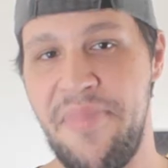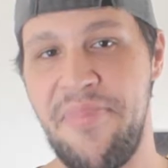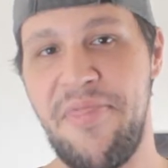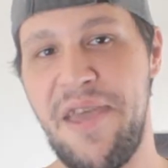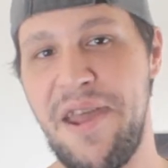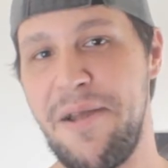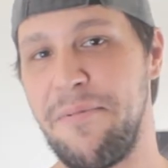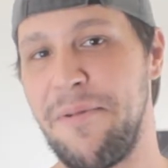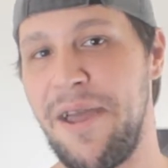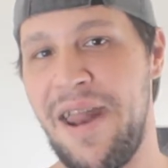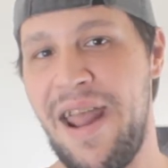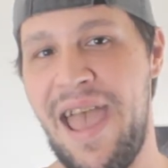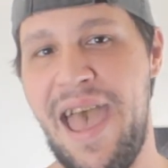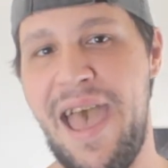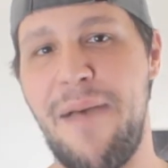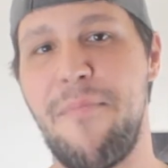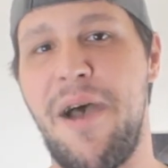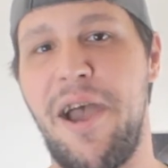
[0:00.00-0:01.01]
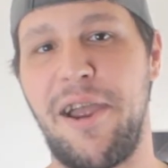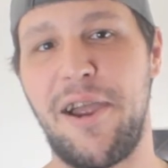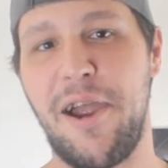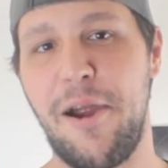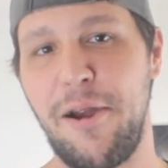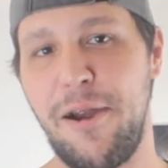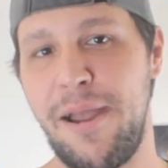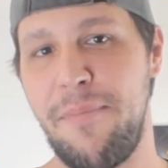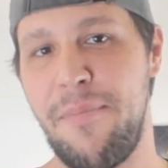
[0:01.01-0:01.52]
Then I'm going to add my
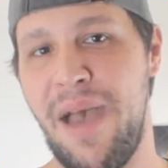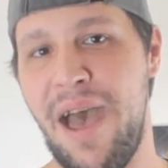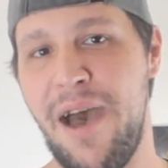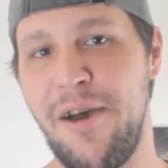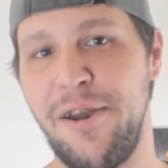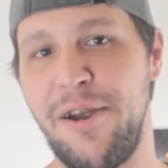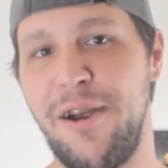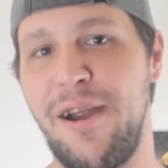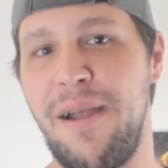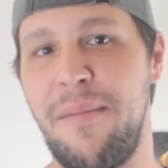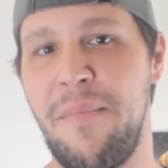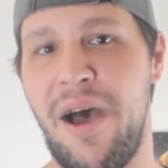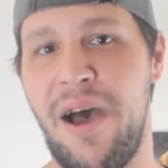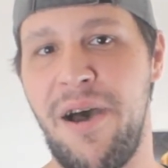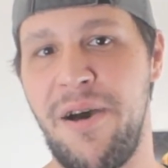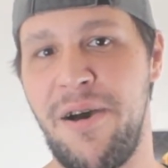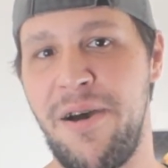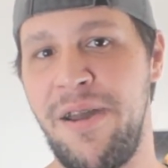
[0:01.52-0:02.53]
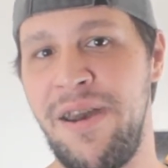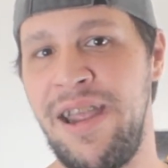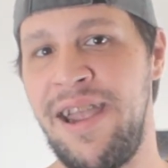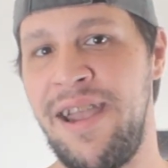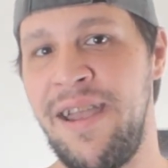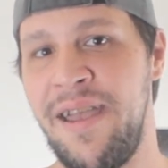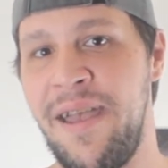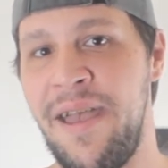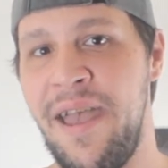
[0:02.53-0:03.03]
curry powder and my honey
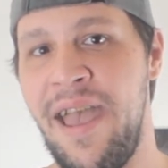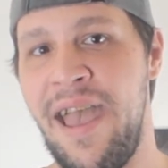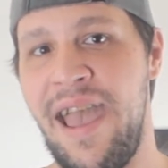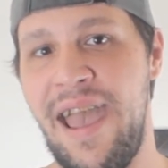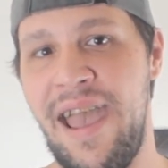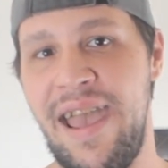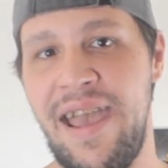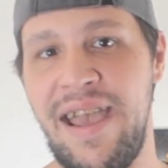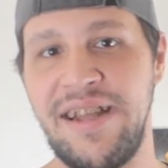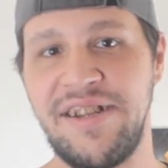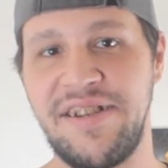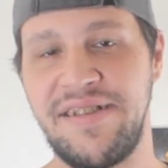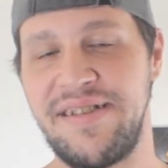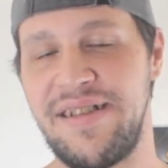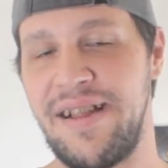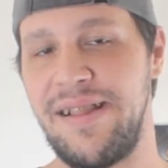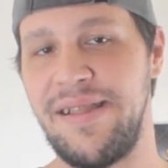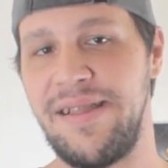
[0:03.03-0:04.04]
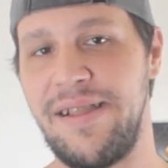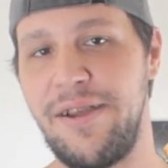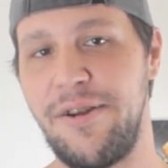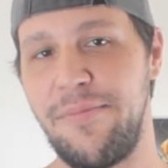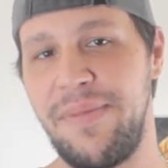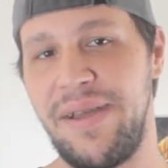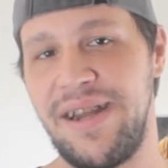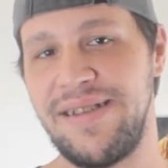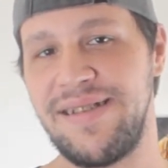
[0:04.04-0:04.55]
and just a little
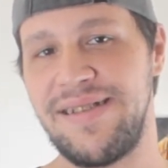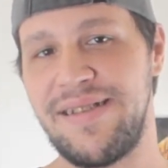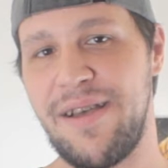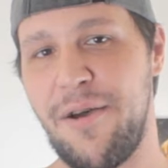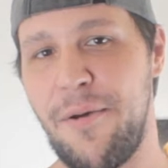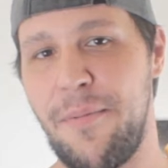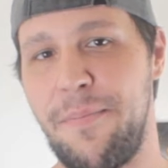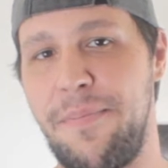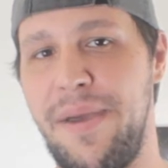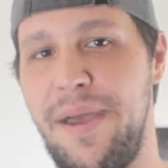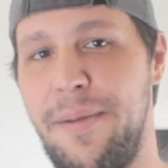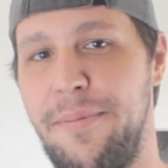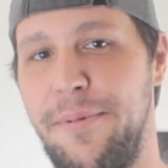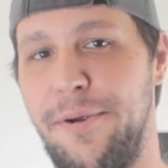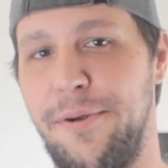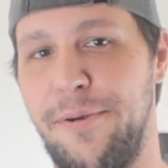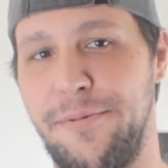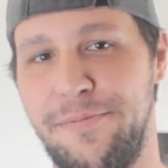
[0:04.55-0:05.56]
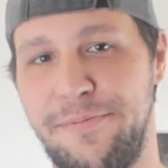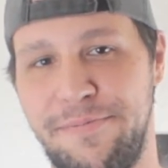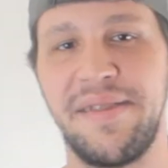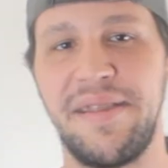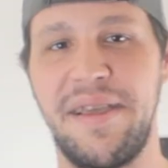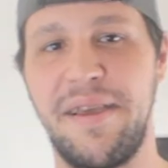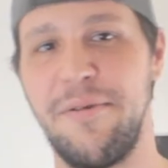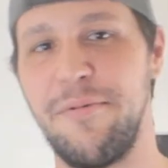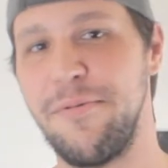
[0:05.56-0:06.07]
bit of salt and pepper.
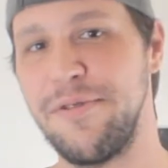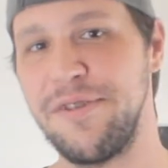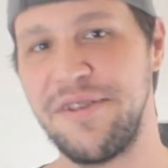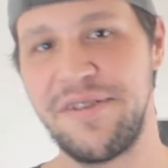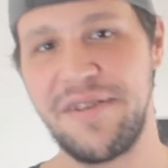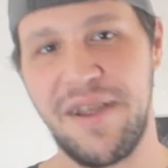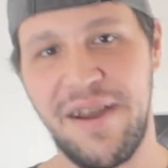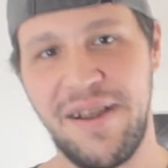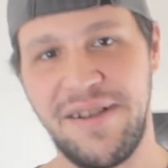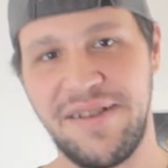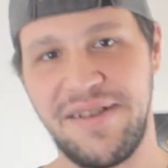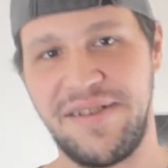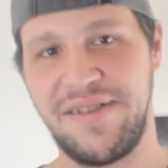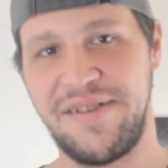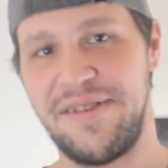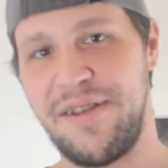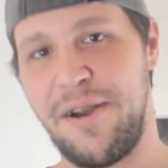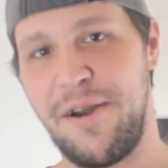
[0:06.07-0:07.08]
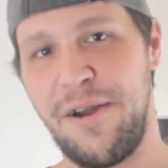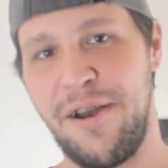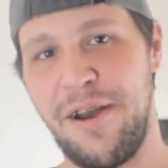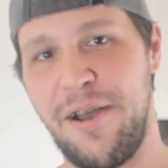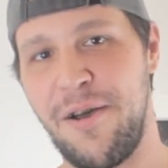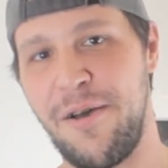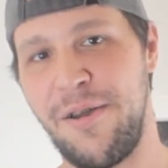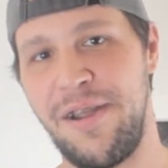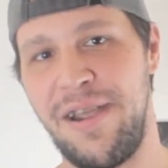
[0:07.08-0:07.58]
Then we're just going to stir it
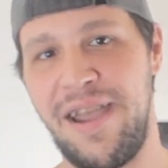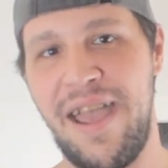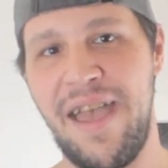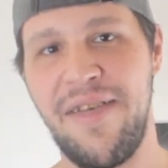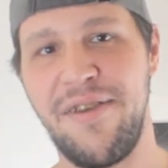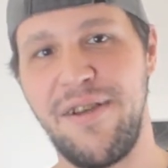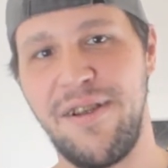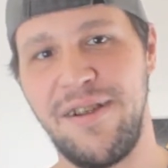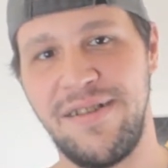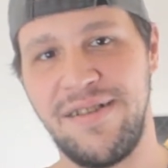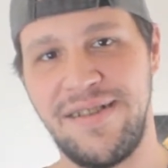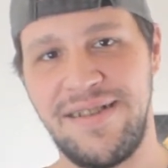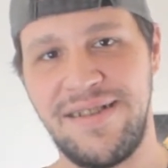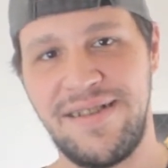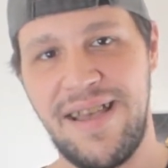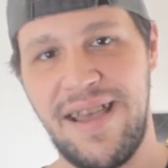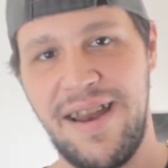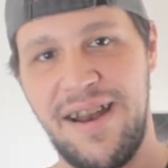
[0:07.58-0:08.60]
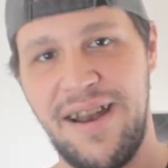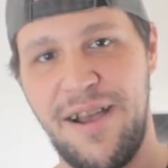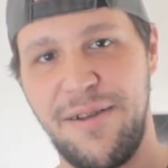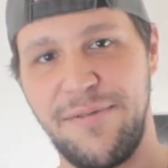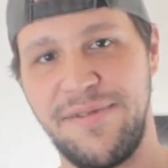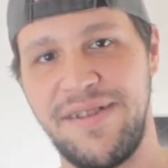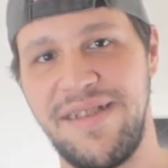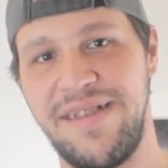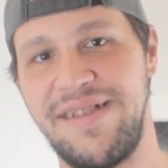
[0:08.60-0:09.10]
all together and set it
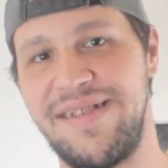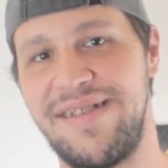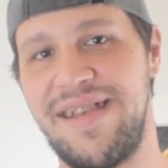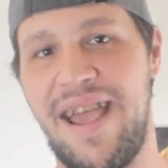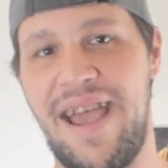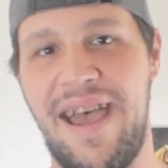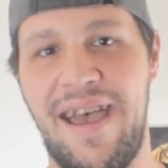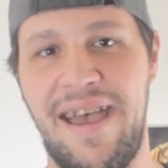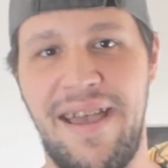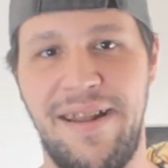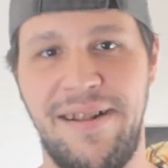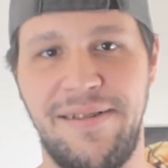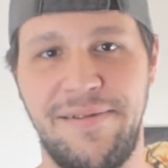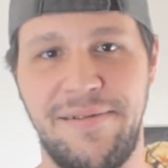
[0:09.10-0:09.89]
off to the side.